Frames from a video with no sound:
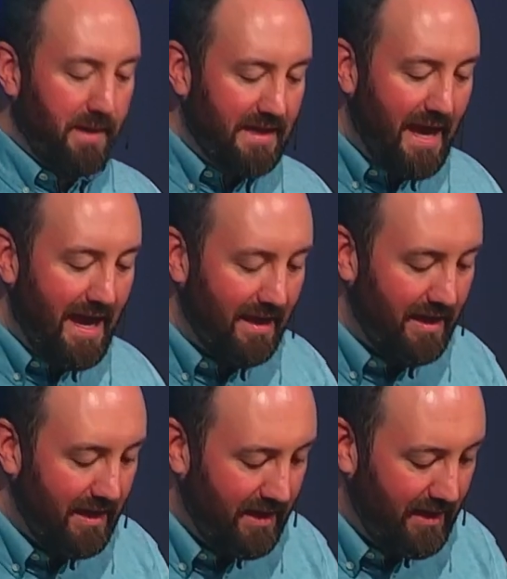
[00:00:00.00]
But
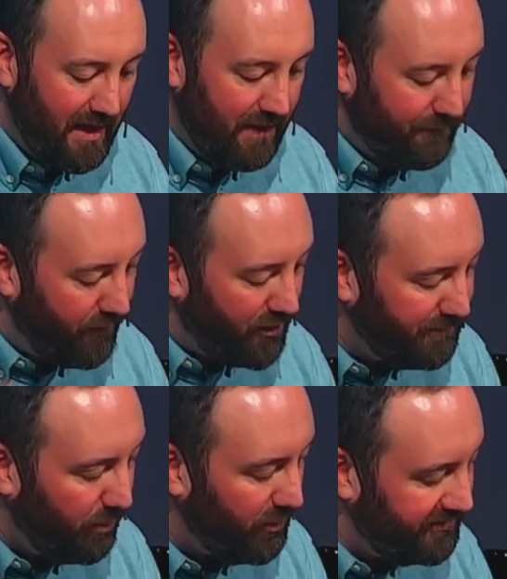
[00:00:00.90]
yet, the
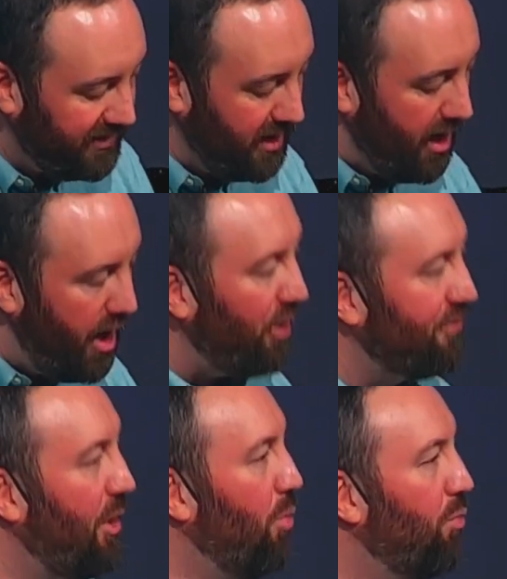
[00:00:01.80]
firstborn son
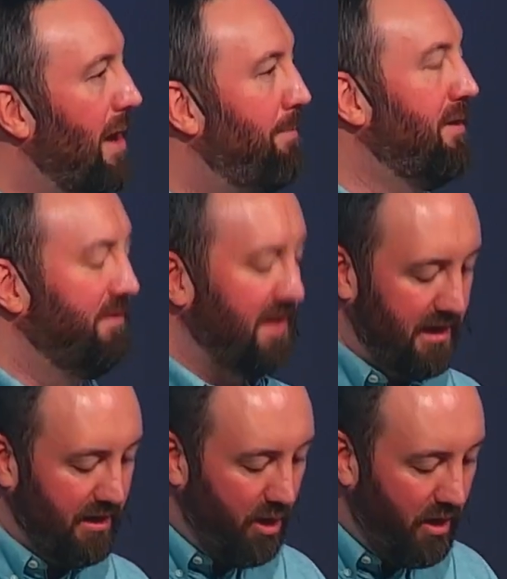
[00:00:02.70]
also
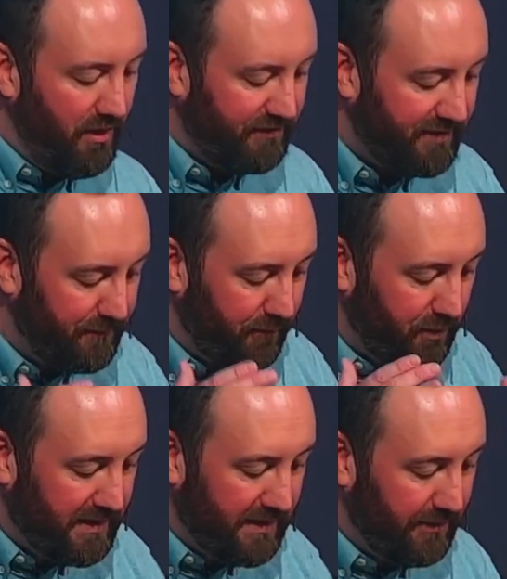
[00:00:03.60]
represented all the
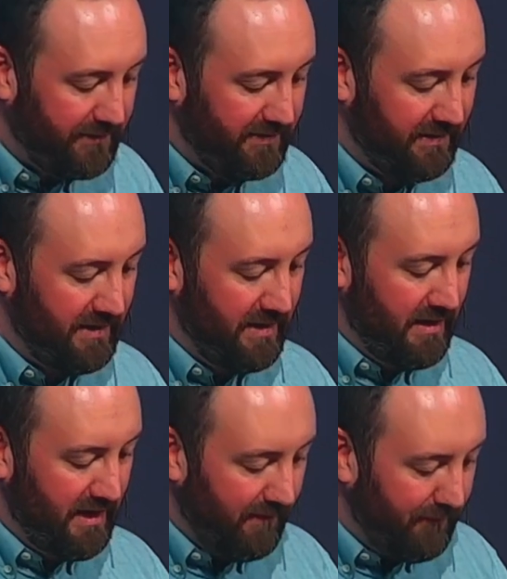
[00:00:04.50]
sinful guilt
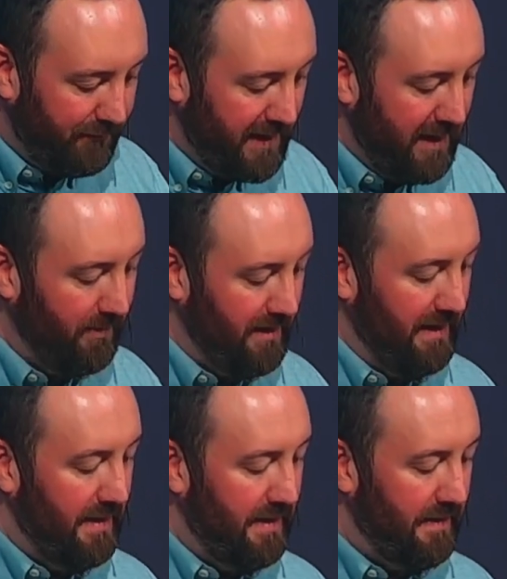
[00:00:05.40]
of the
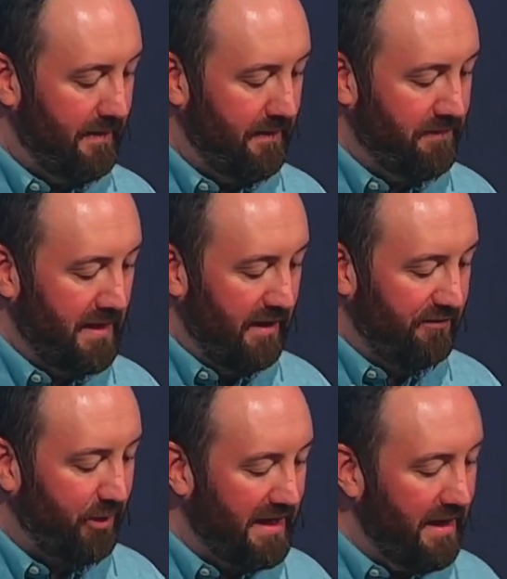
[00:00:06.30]
family.
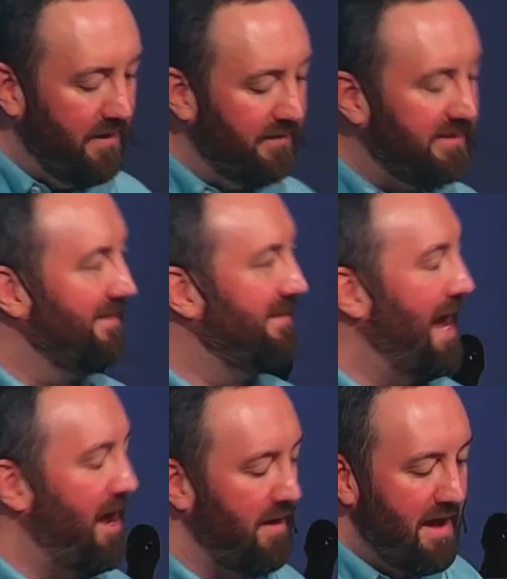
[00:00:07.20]
So again, this can
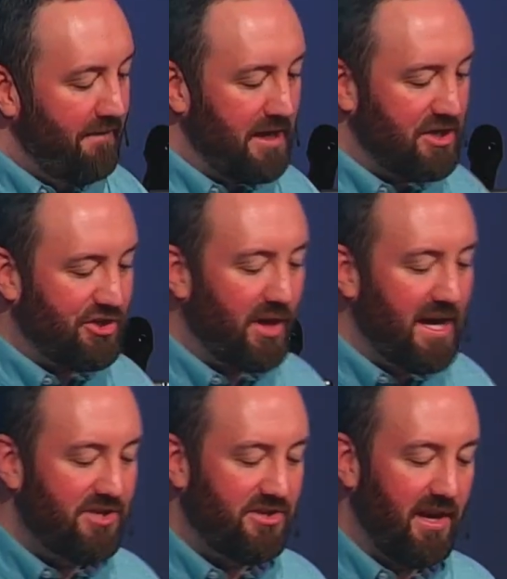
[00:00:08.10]
sound very
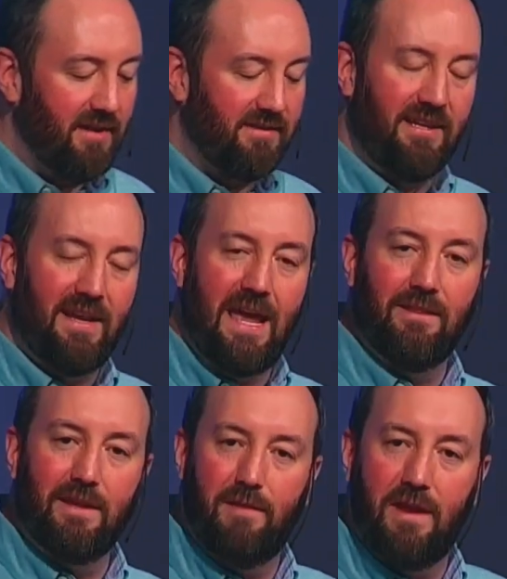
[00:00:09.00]
strange to us
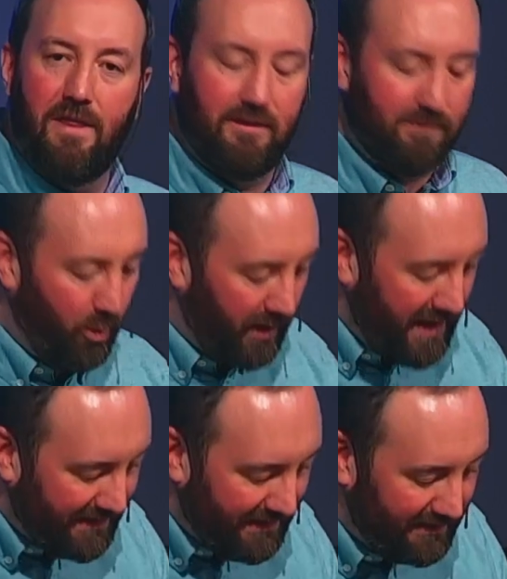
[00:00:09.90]
today, living in this
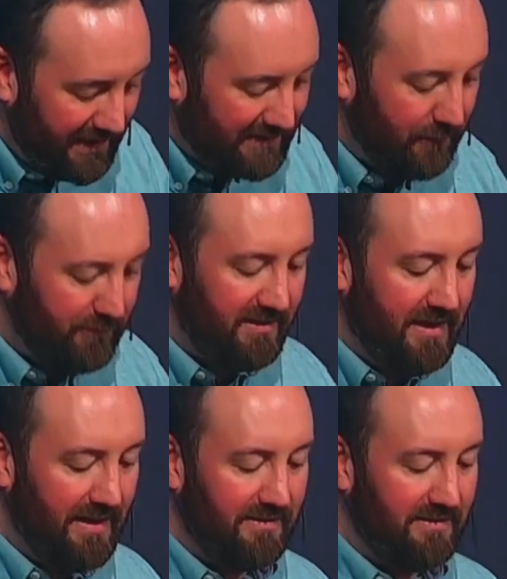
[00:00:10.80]
more collective
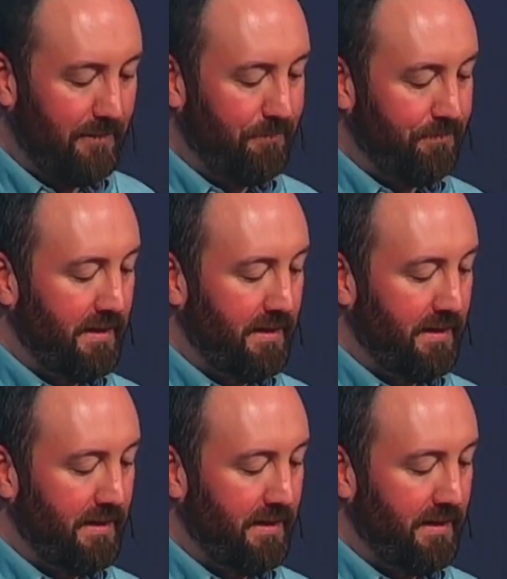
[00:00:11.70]
sense.